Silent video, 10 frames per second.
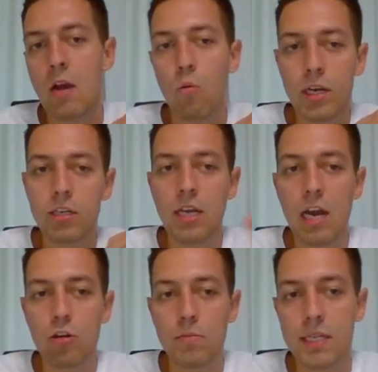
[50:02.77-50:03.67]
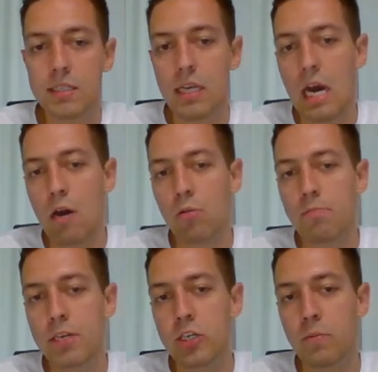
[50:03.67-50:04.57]
What are the arguments? Our
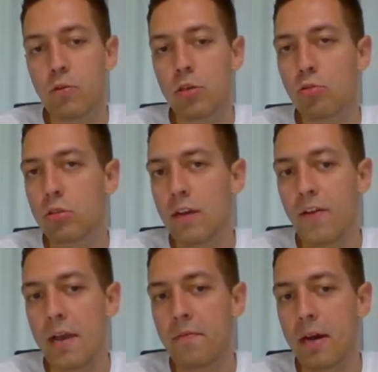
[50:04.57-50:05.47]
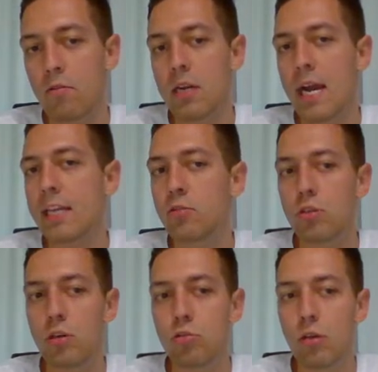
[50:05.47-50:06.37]
bishop could go to f5, our knight
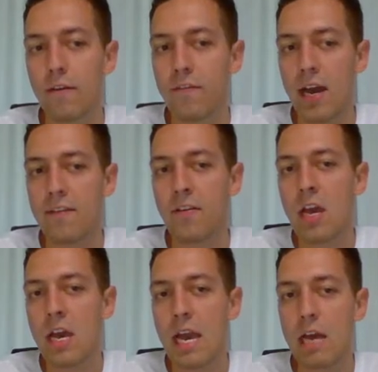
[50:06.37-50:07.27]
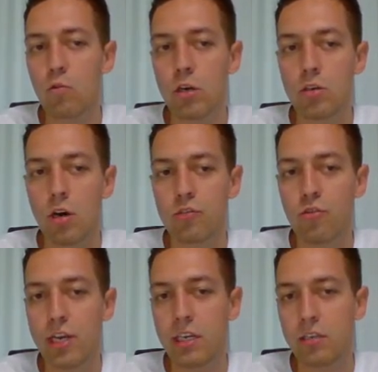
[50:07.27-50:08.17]
could go to f5, and we're not
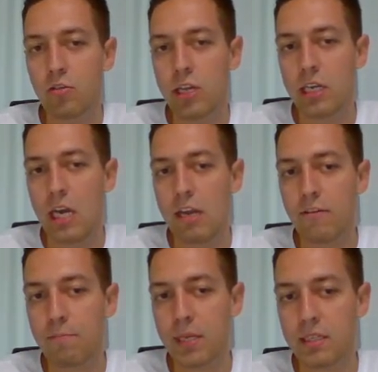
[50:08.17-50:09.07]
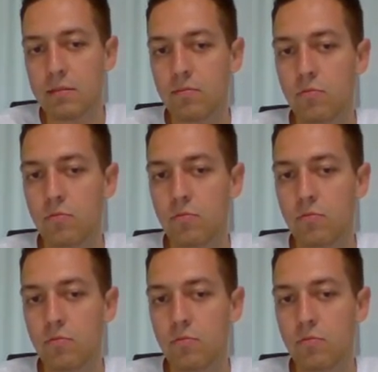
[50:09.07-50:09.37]
running into any kind of pins.